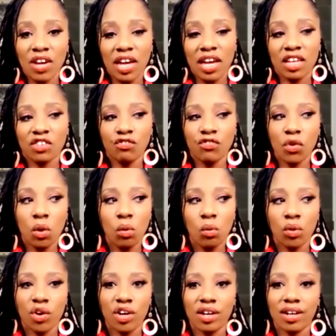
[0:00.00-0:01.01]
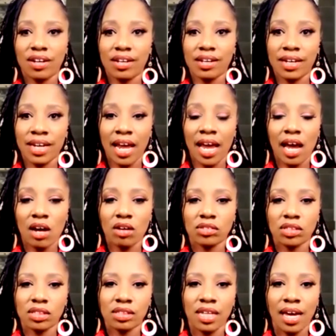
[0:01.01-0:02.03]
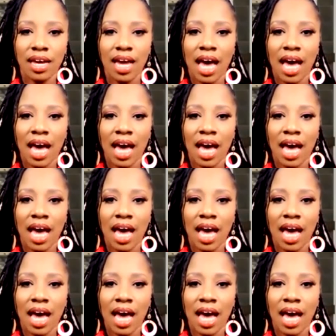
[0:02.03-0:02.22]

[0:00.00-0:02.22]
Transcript: fast forward now today,